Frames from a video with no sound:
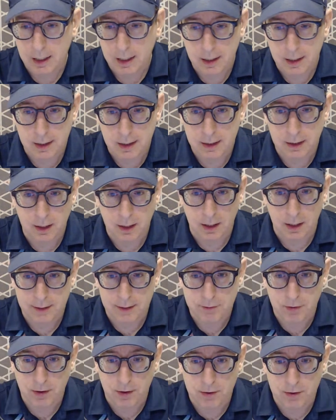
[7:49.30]

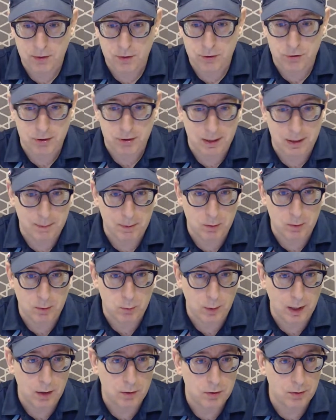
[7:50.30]
live stream as
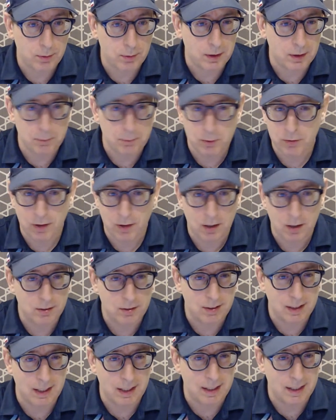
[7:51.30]
well. So we're going to move on
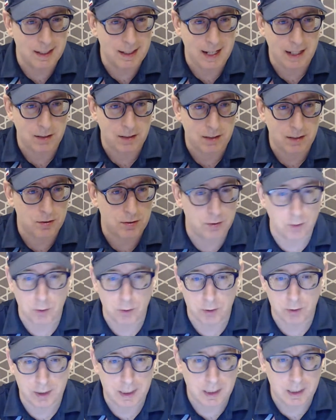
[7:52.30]
to the next
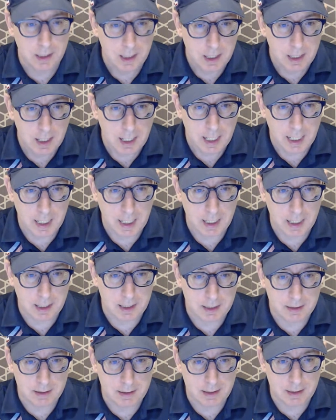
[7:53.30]
story,
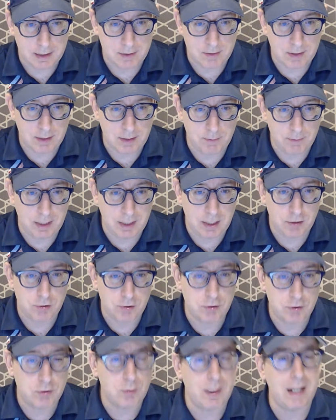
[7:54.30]
and it's in
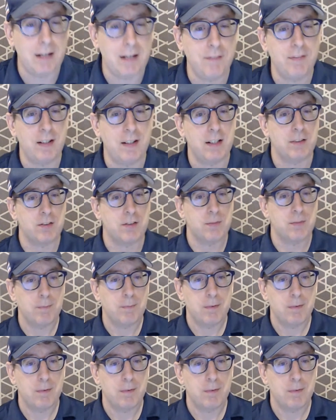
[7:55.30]
relation to airfares.